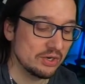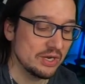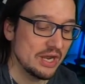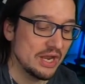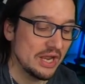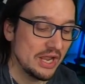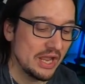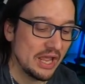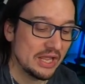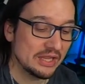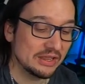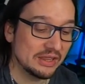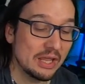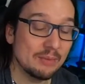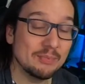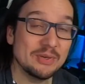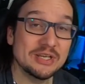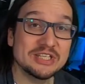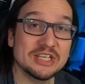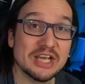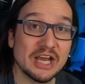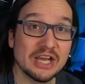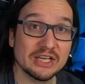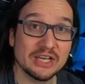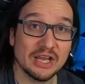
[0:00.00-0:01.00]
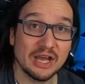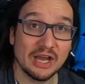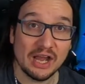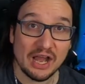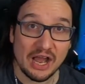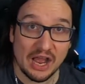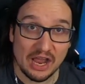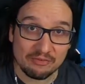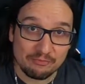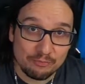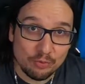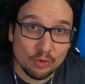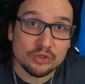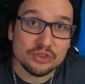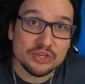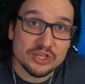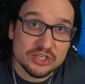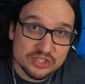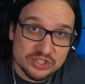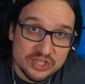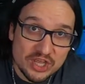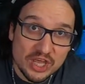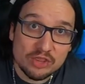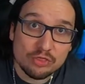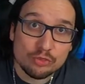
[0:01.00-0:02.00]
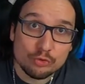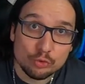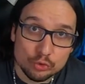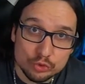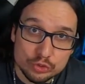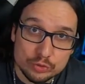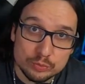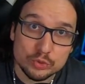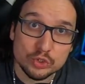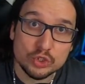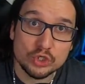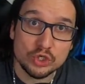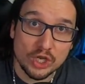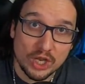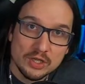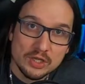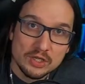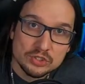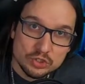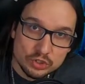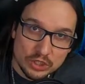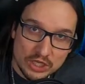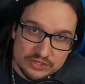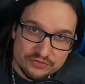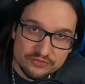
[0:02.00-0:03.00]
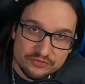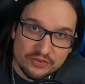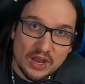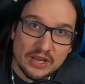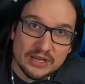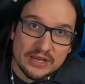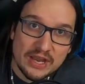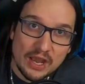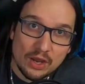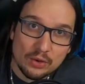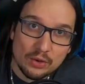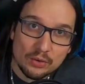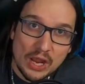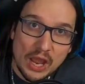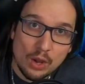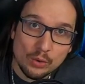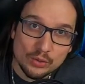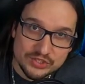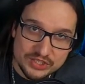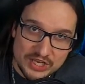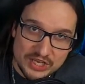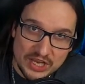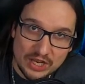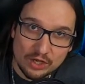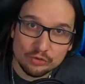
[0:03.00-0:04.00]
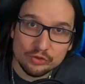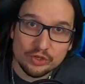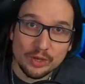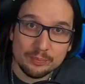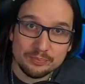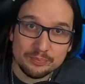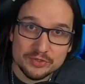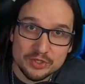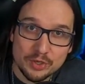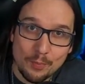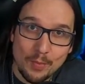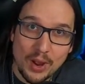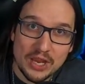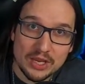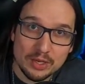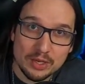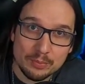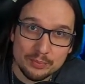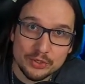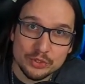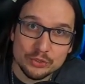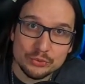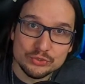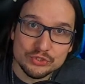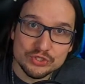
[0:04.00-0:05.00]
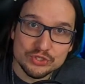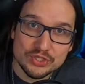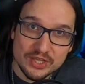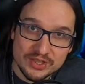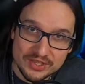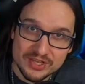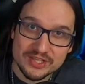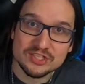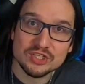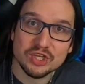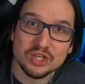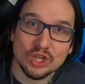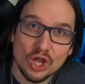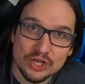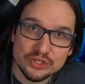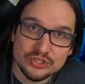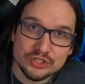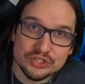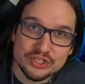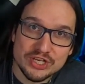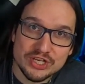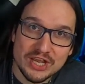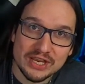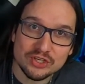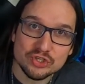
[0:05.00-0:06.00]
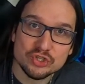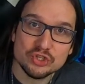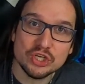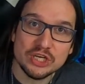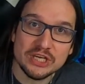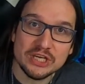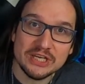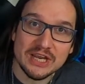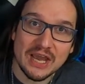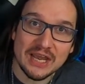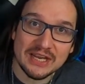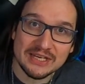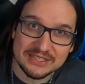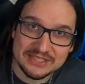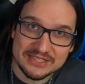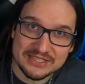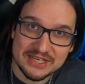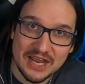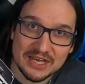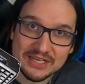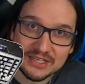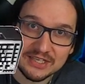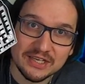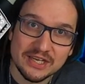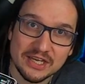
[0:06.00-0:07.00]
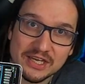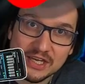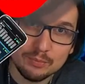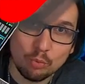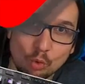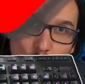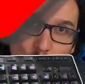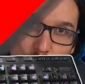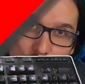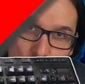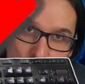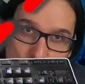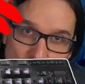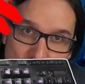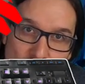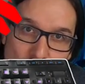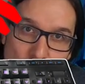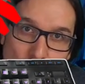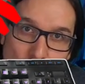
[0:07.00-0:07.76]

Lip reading: And let me tell you, I put this thing through some shit. So let's find out how it's held up to my abuse in this Logitech G910 keyboard review.